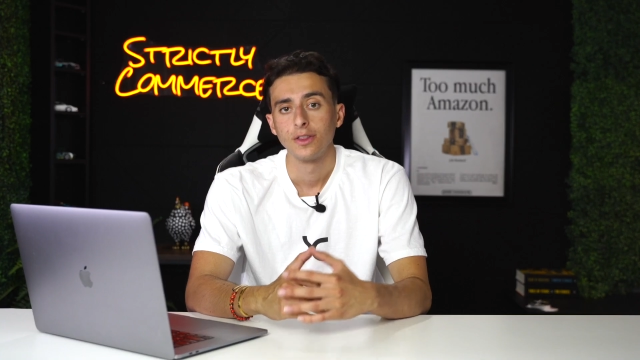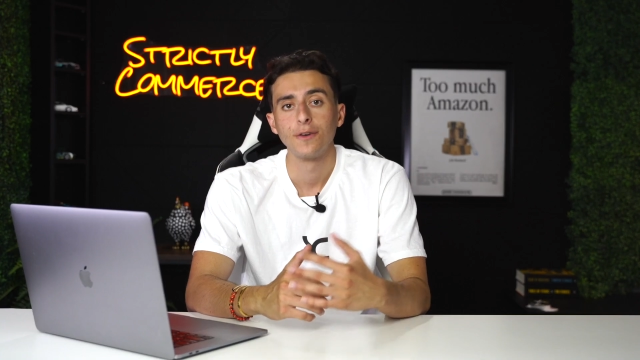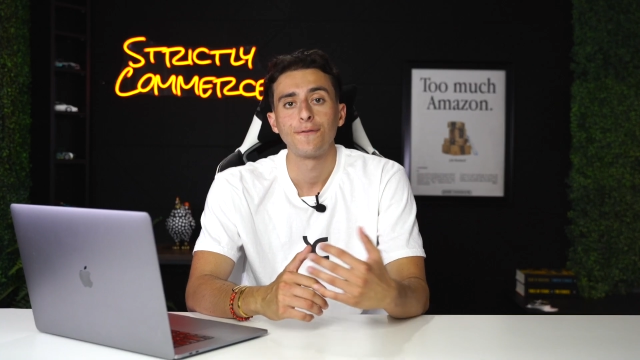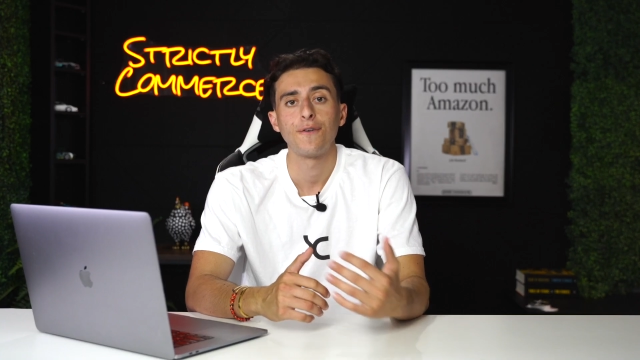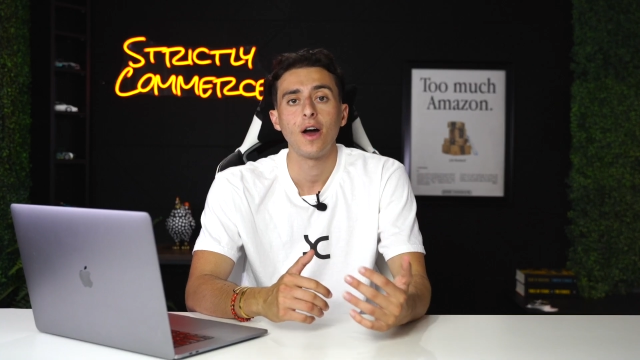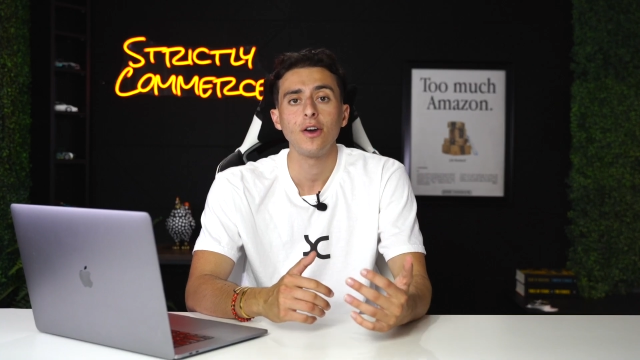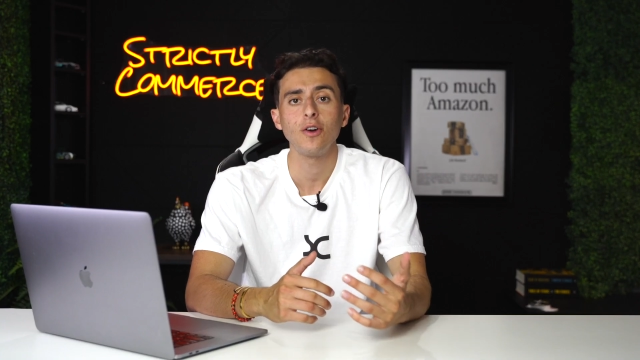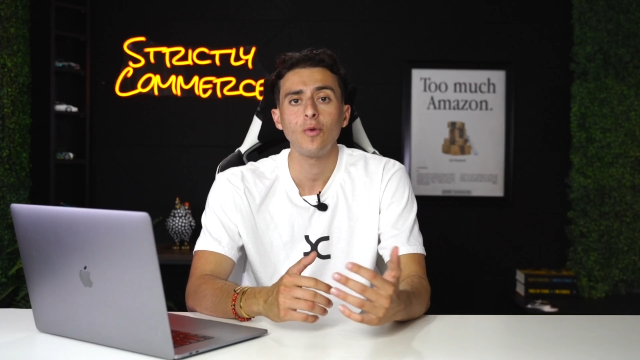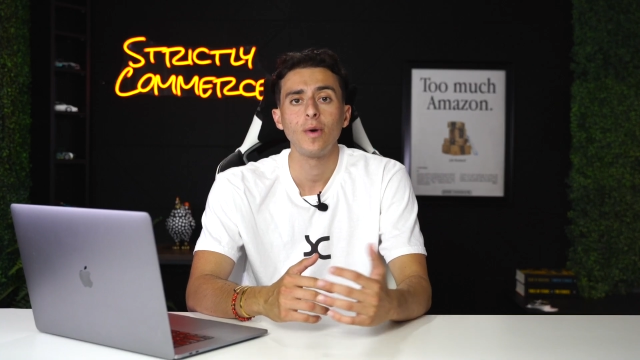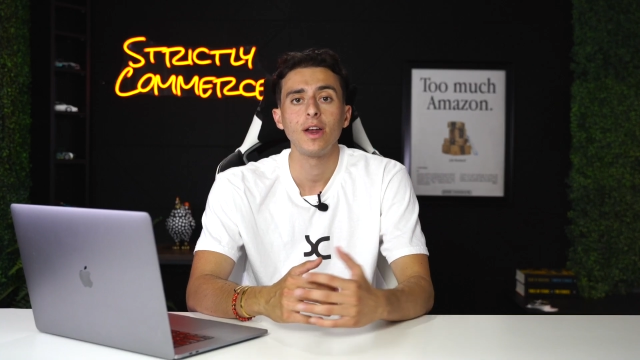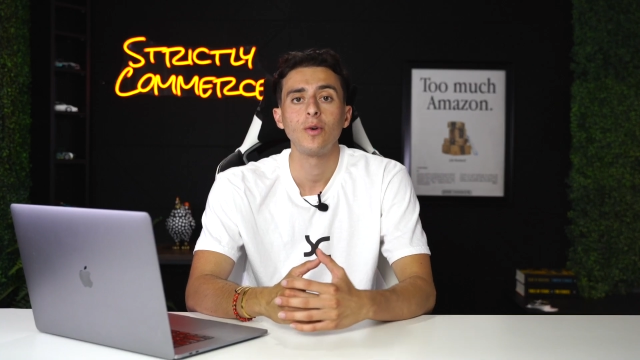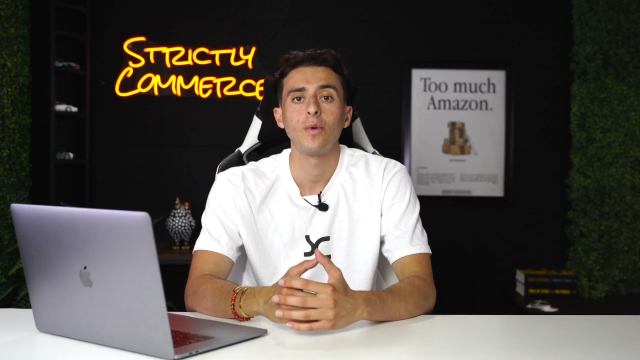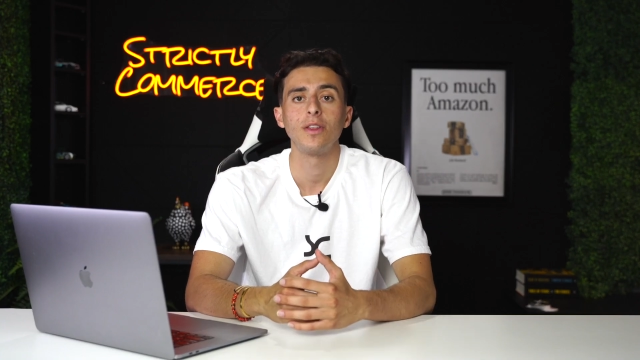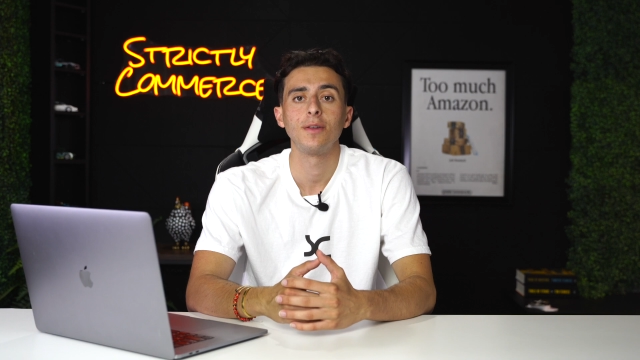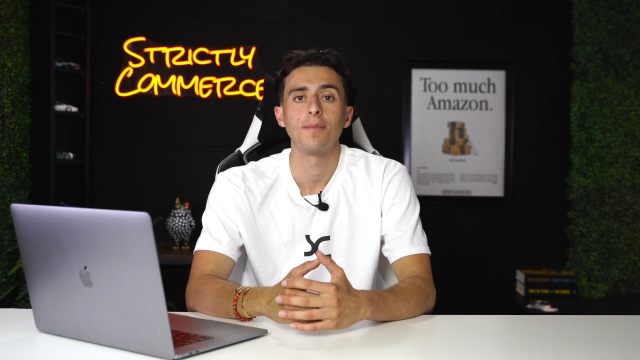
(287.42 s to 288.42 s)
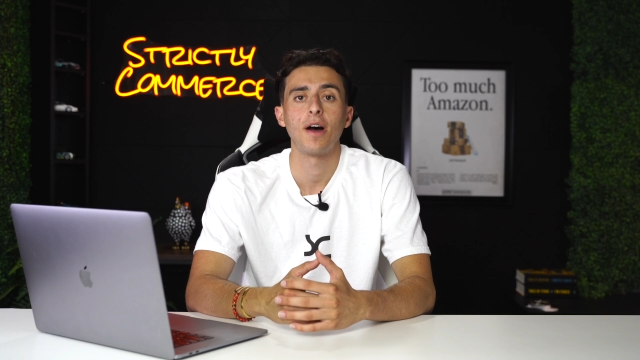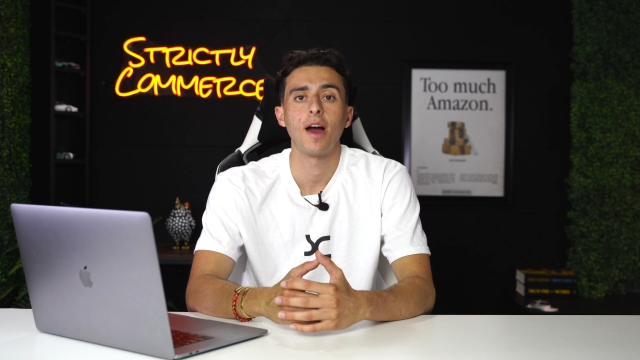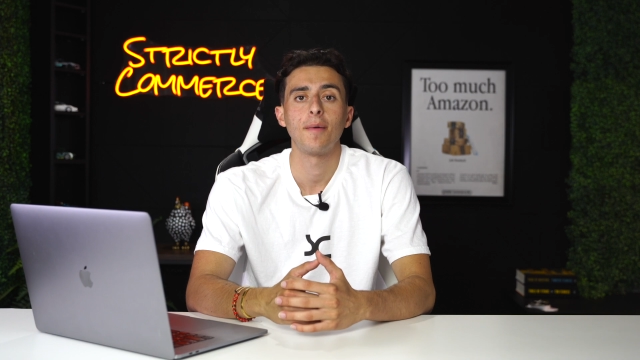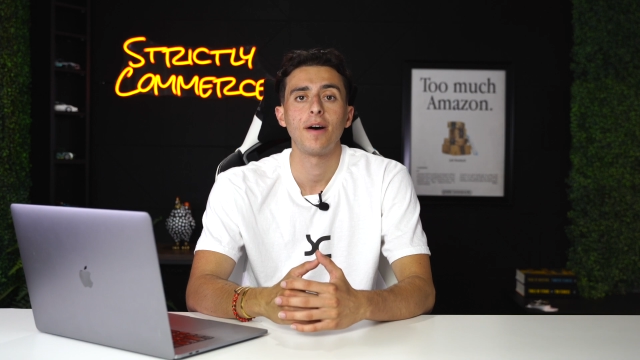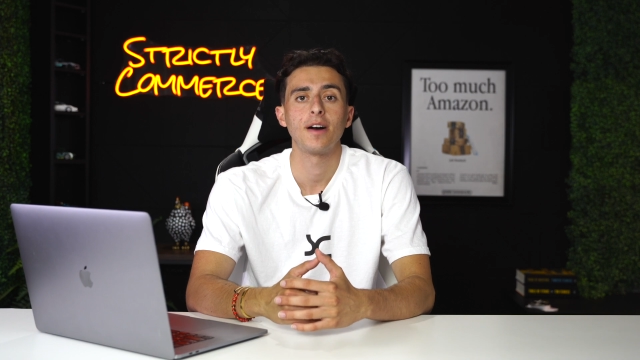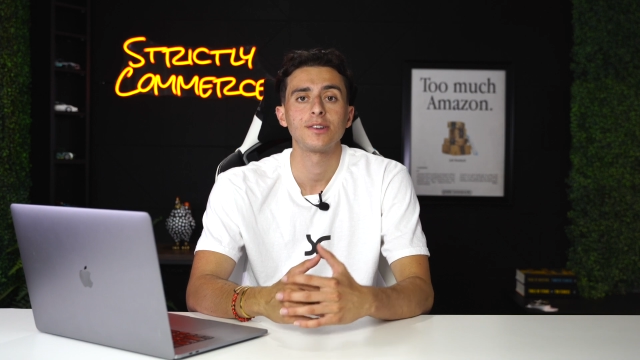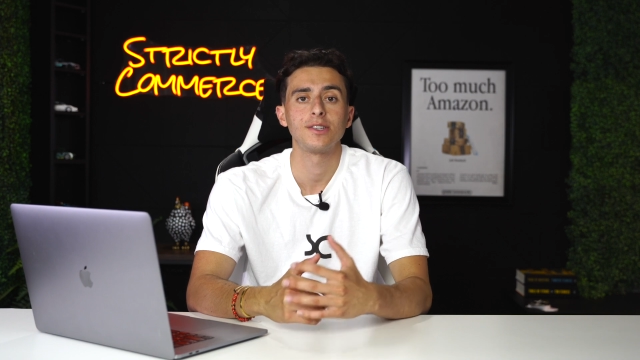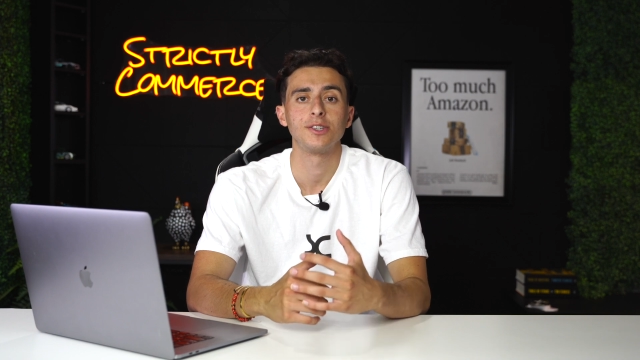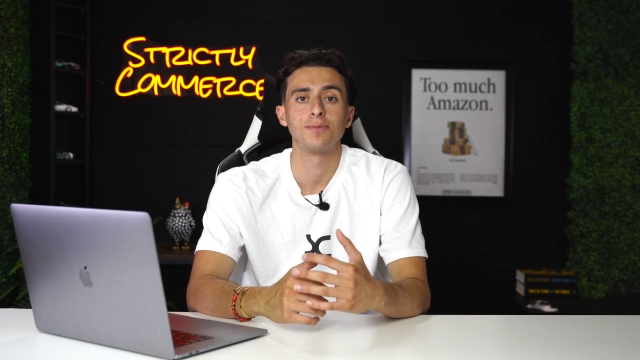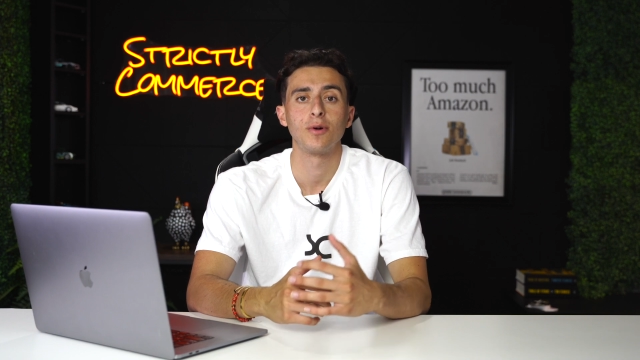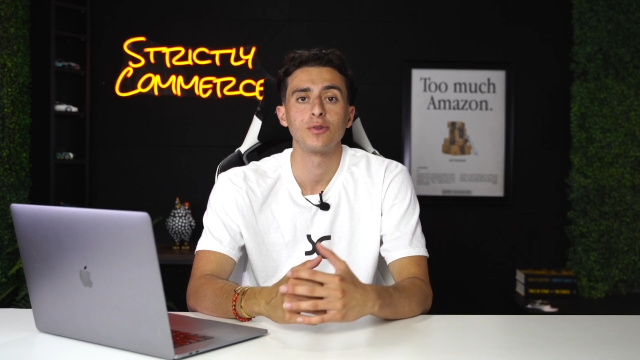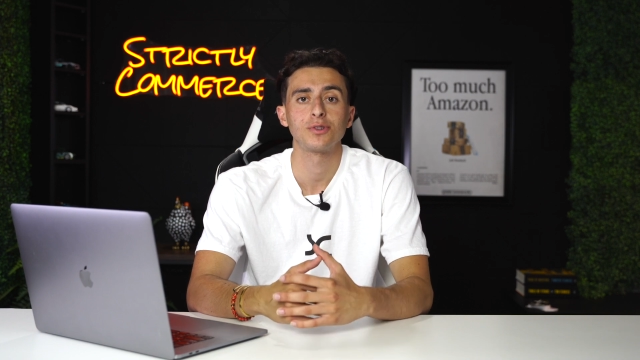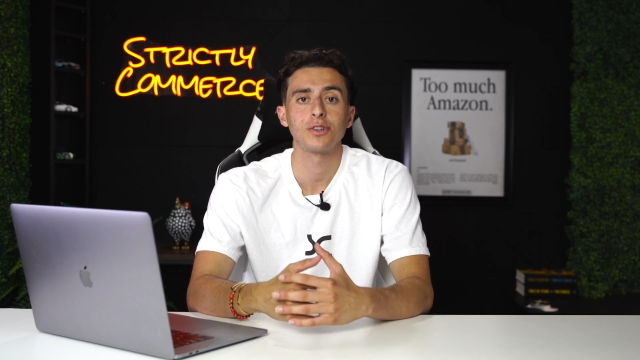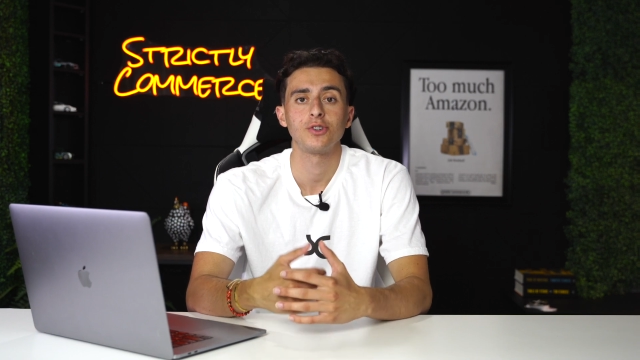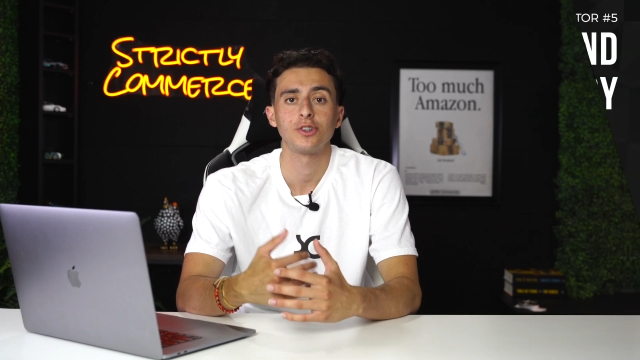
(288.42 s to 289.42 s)
The final way to win the buy box is
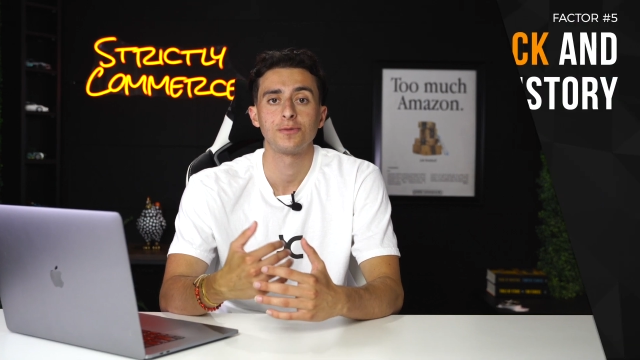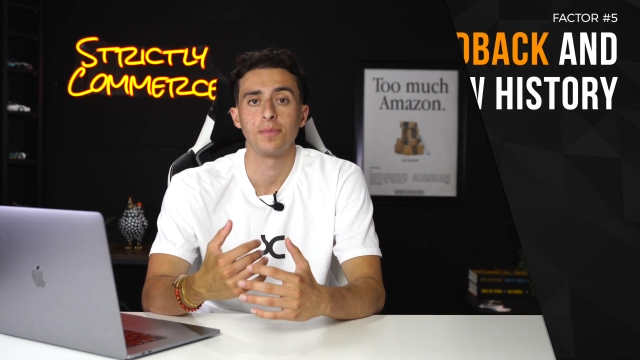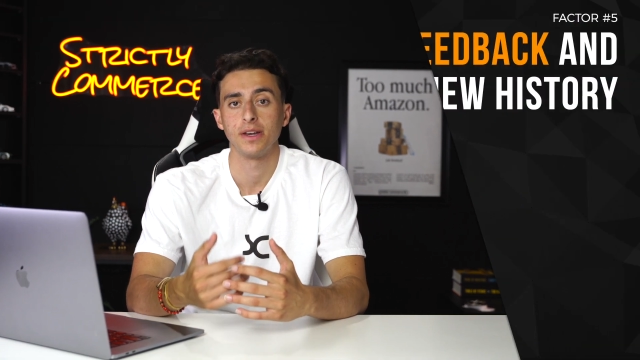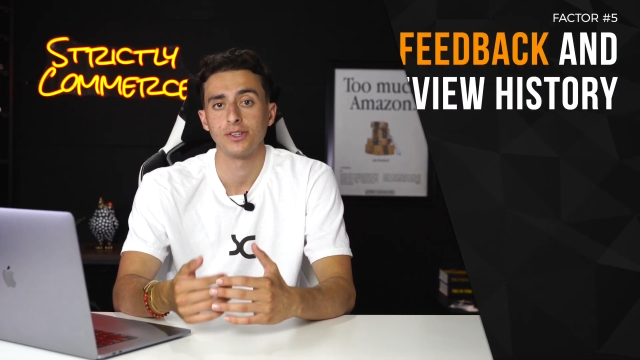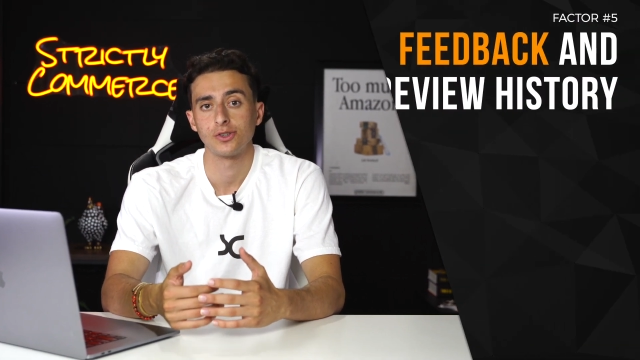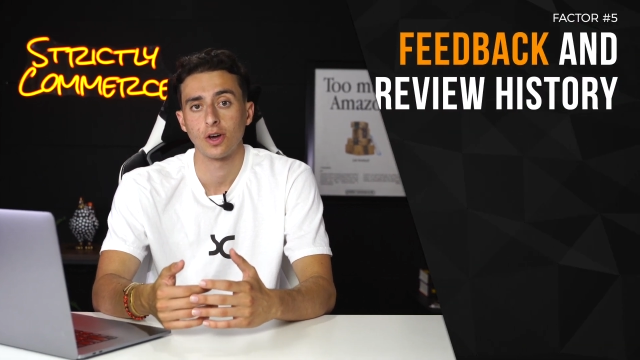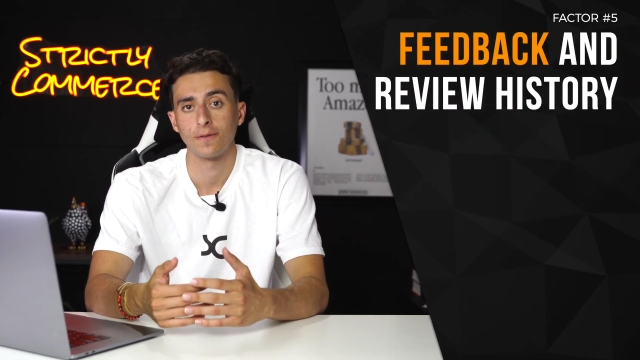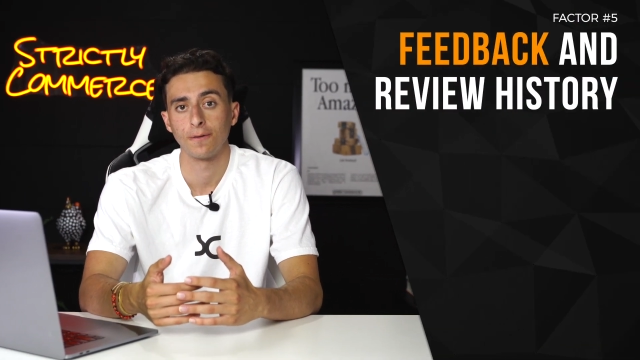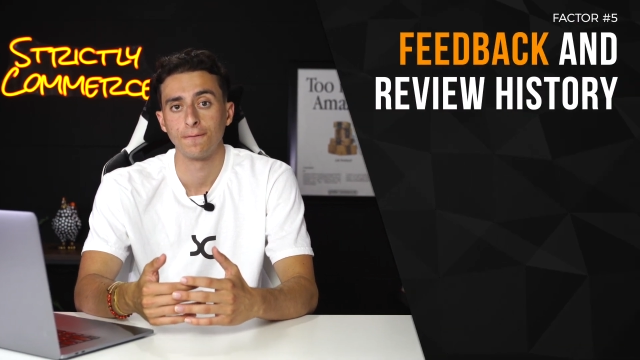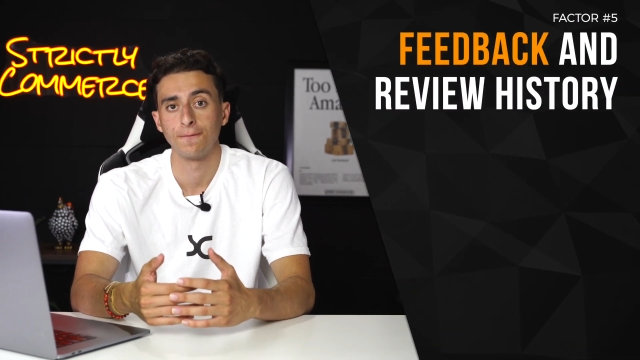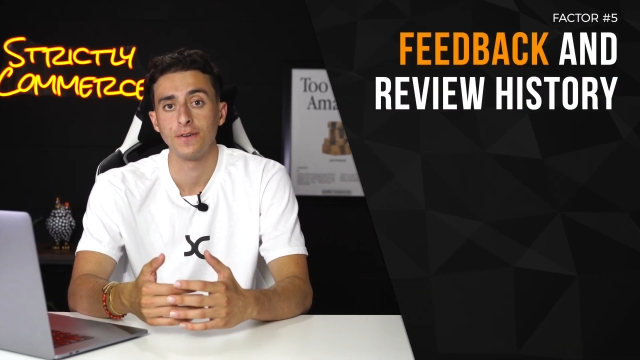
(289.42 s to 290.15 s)
mostly just based off of